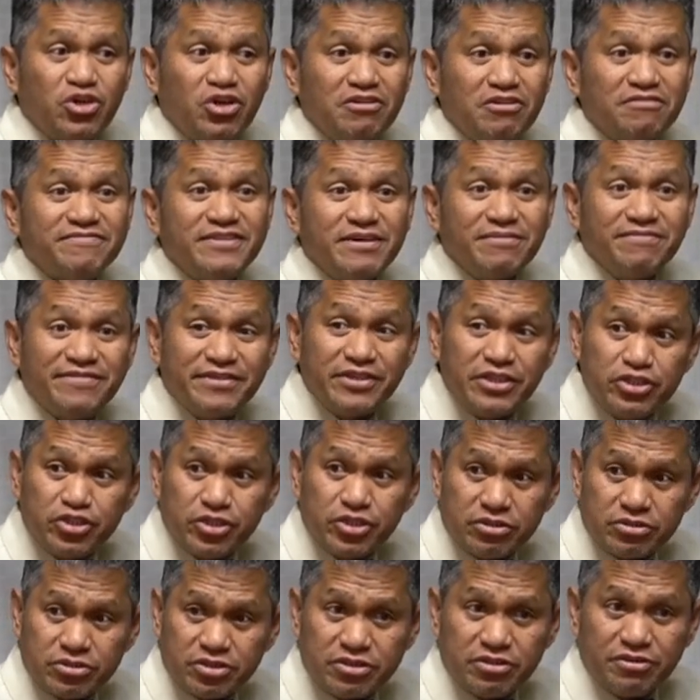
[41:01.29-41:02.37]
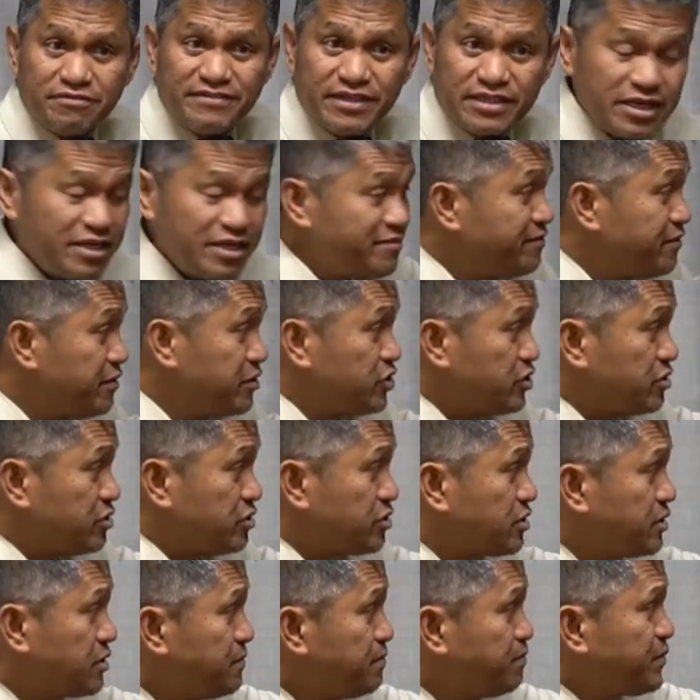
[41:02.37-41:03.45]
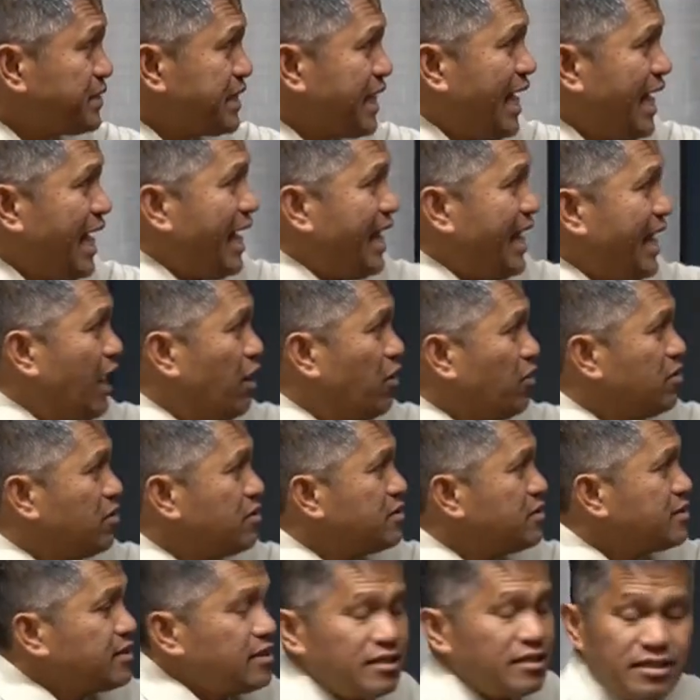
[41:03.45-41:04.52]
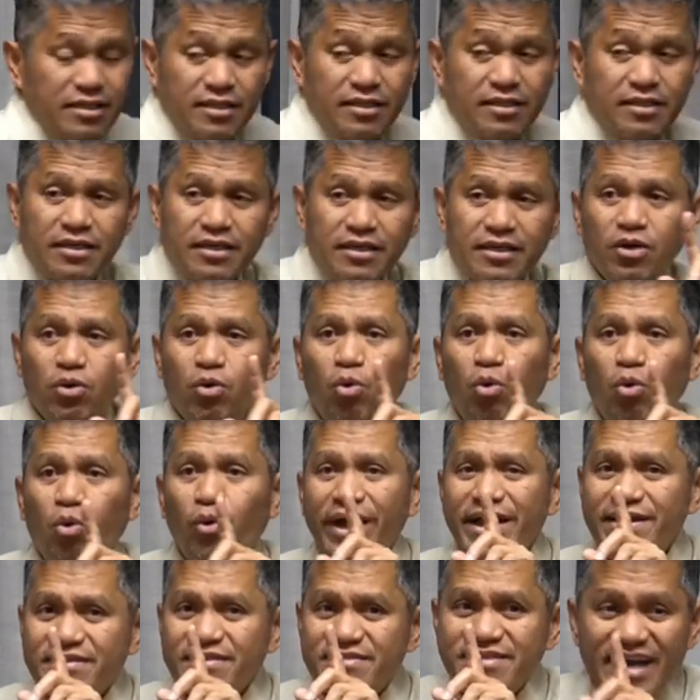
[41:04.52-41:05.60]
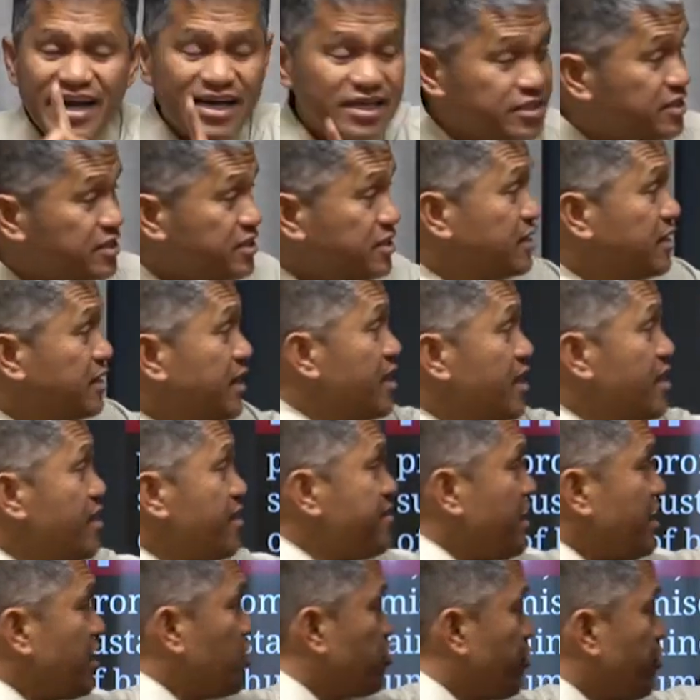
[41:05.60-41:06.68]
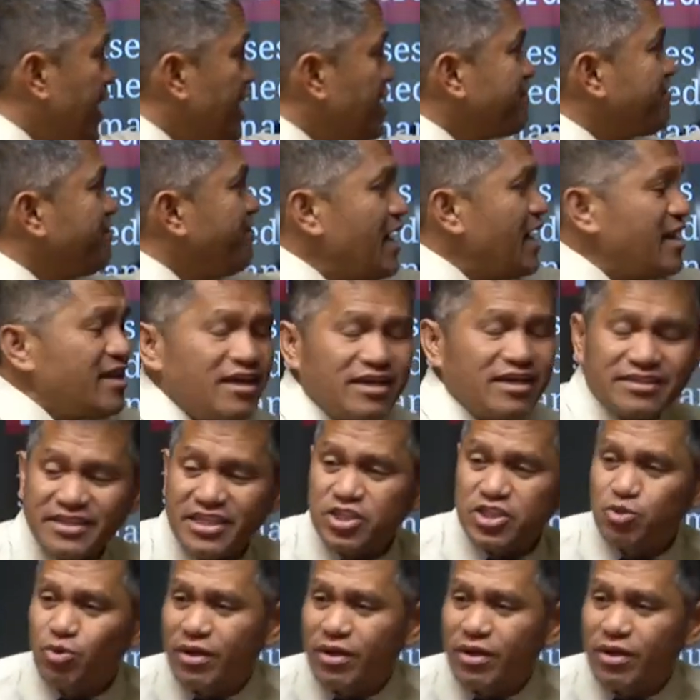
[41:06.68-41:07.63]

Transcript: of the virgins, of the 10 virgins. Now, when thus the great final test will